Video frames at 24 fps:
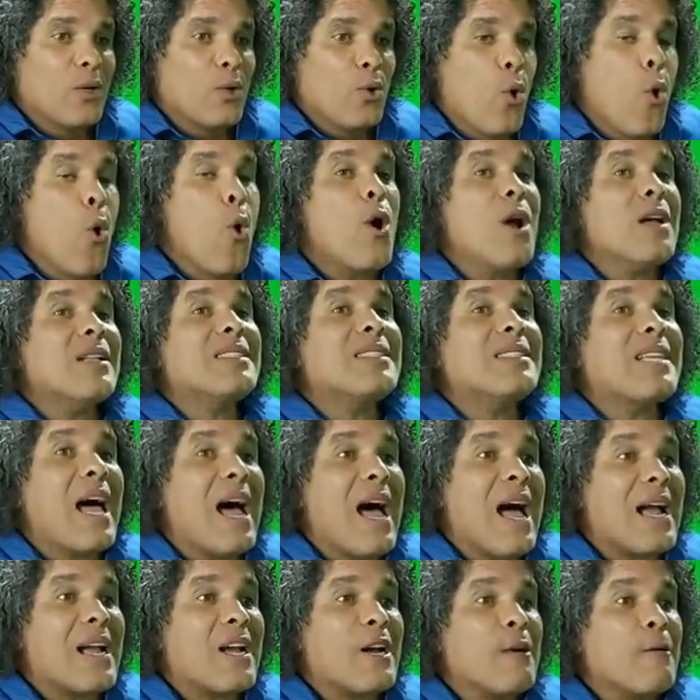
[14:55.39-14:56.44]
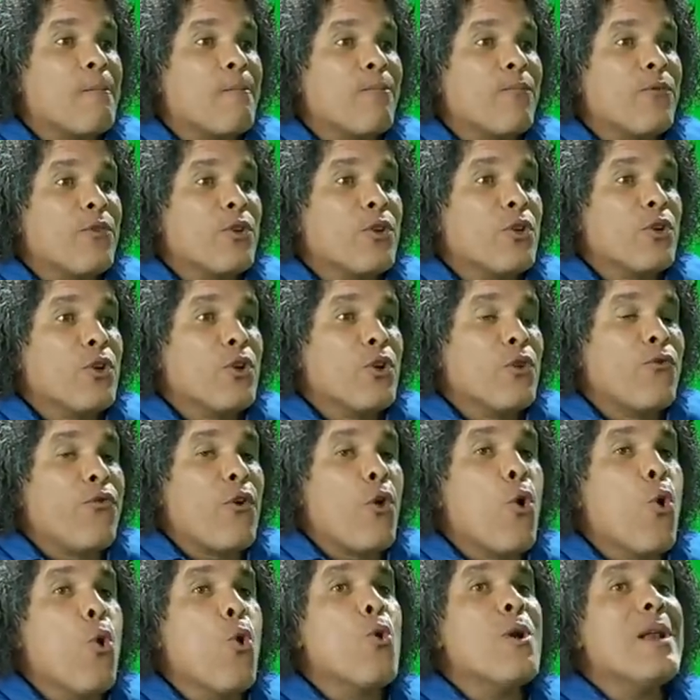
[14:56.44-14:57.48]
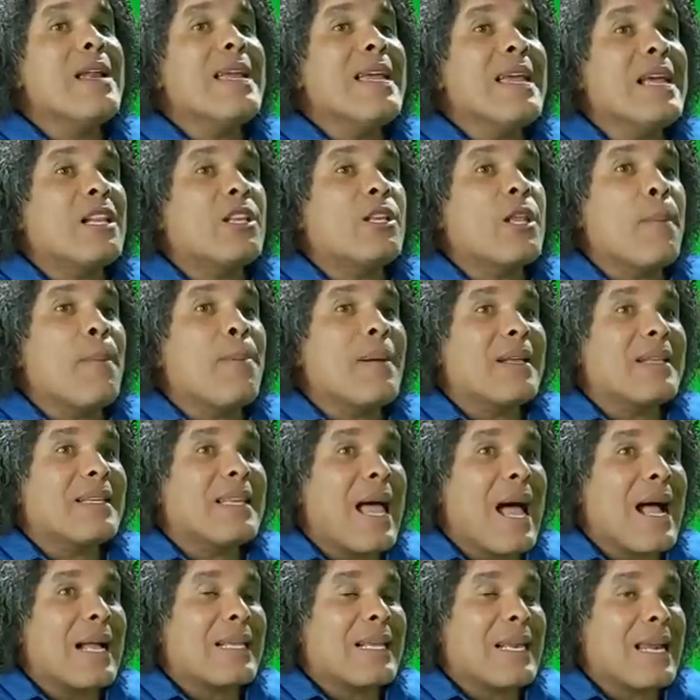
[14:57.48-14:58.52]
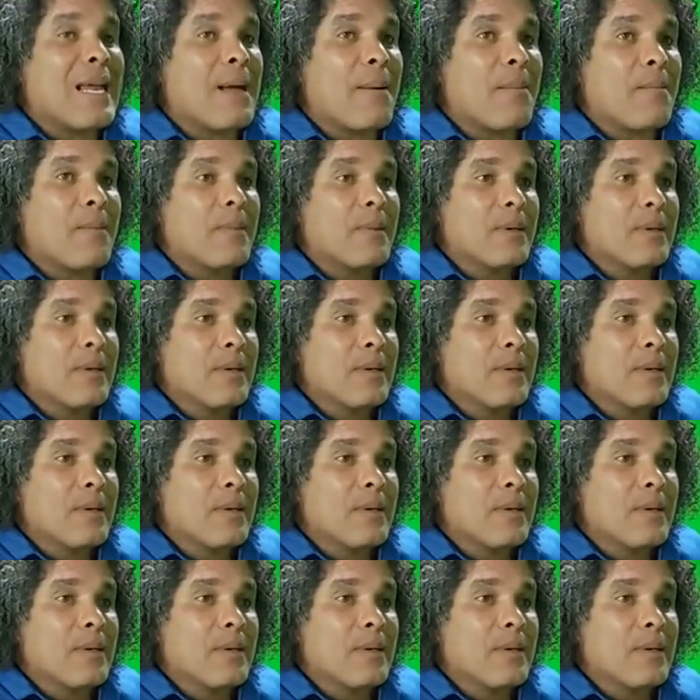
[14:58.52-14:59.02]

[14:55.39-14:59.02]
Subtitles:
Who gonna talk? For who needs people to talk to them?